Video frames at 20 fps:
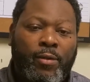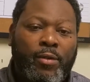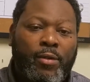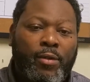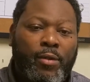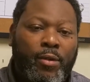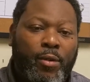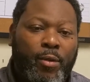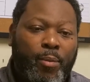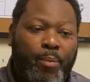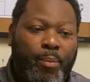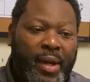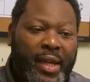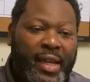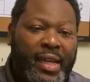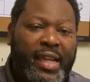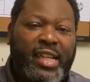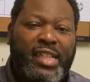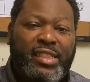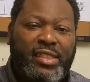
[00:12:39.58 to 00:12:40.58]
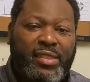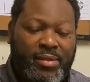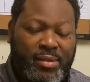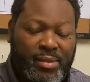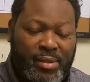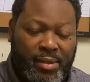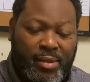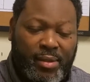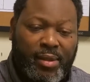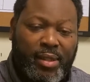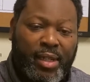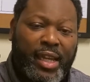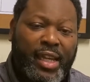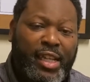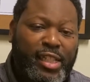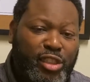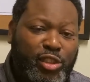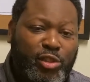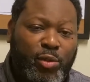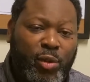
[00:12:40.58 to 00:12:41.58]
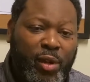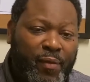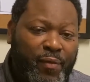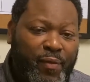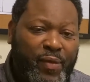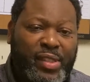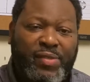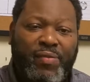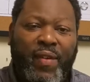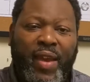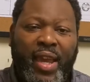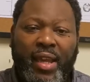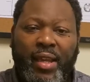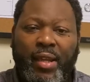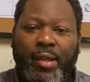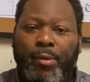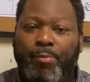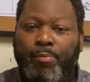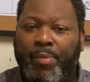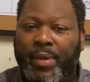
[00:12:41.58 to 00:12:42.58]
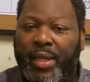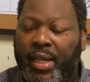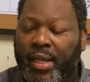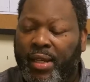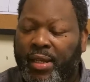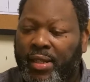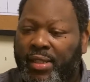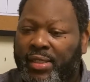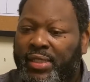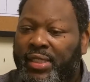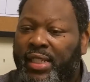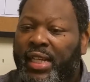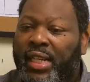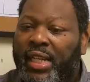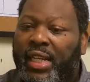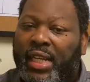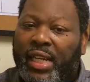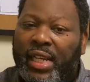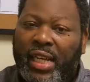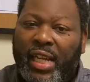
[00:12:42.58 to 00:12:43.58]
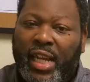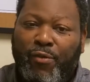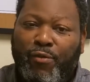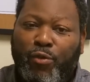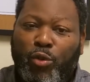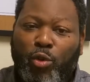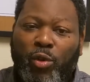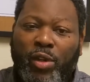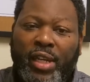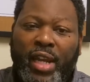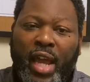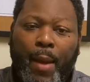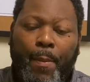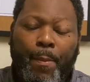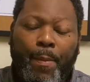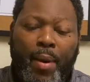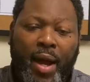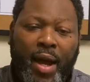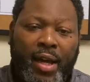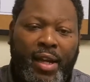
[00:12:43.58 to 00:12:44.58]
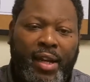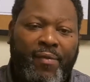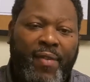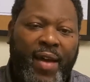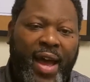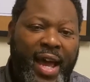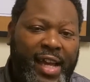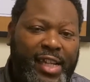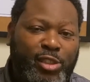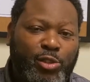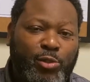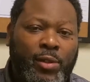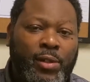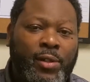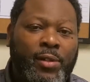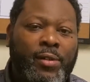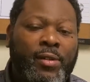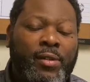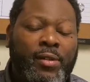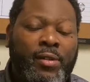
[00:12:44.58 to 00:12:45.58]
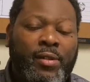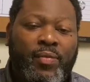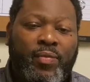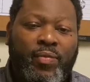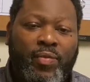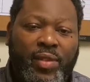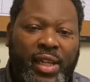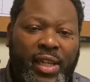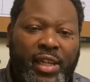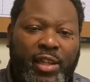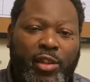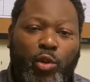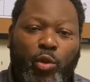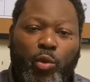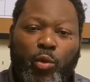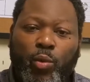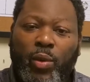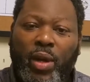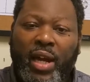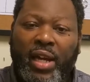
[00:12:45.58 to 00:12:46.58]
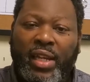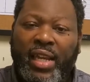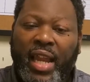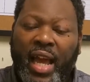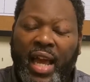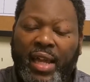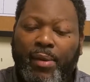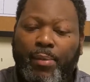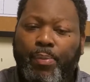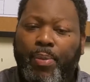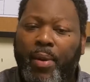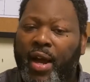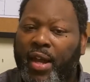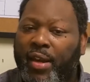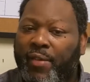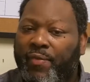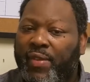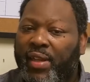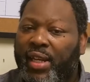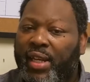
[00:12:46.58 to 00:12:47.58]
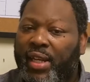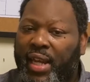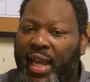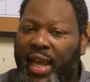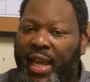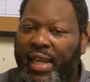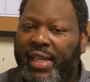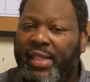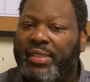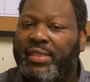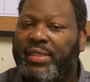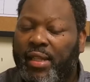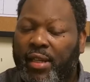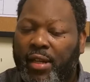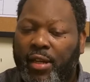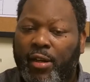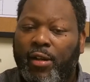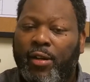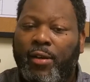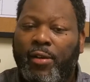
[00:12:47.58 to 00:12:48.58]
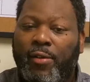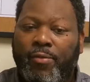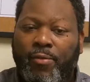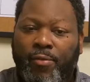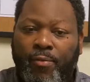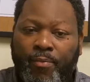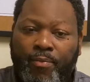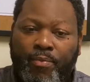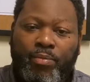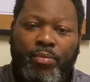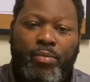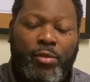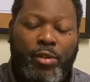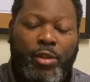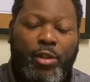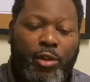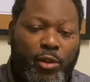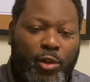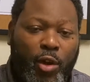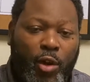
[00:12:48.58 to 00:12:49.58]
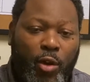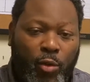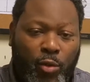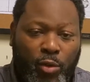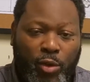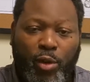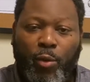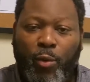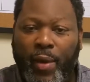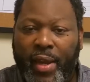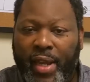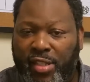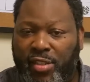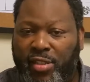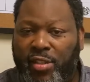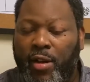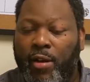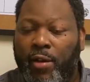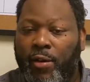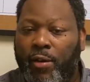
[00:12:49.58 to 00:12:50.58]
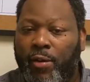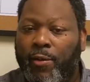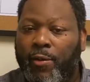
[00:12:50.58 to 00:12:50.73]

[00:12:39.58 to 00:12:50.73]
But his strength is vain, because if you are not part of Hydra, then you are not part of the alliance of, the Red Skull.